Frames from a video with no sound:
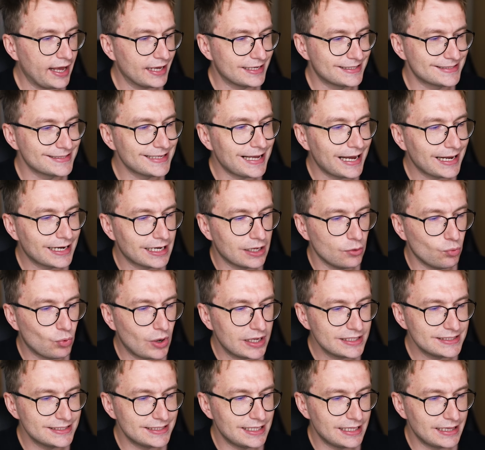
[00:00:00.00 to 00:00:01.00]
exactly
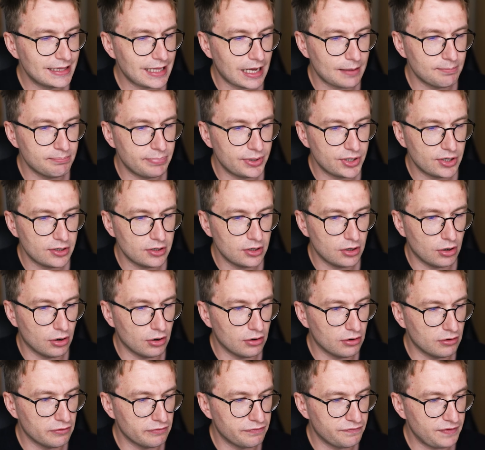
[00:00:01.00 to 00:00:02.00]
what's the number
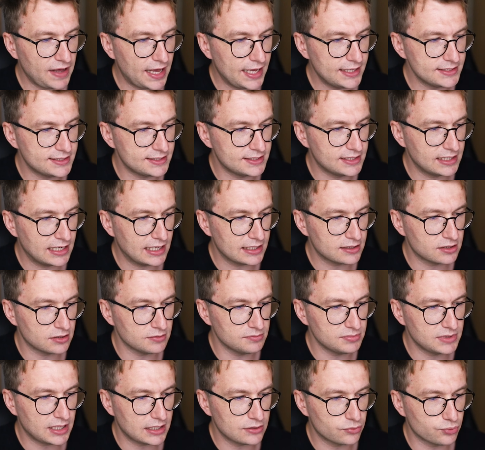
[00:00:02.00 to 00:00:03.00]
of ST
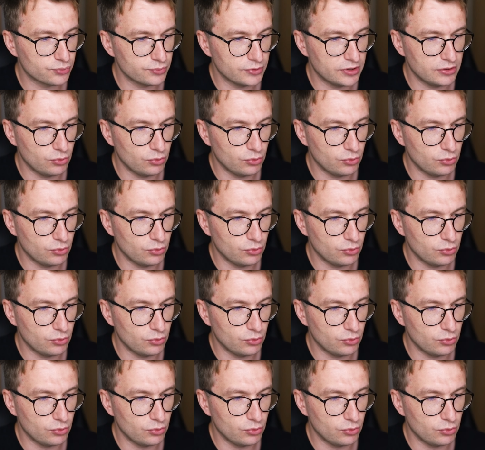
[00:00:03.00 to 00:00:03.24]
Atom that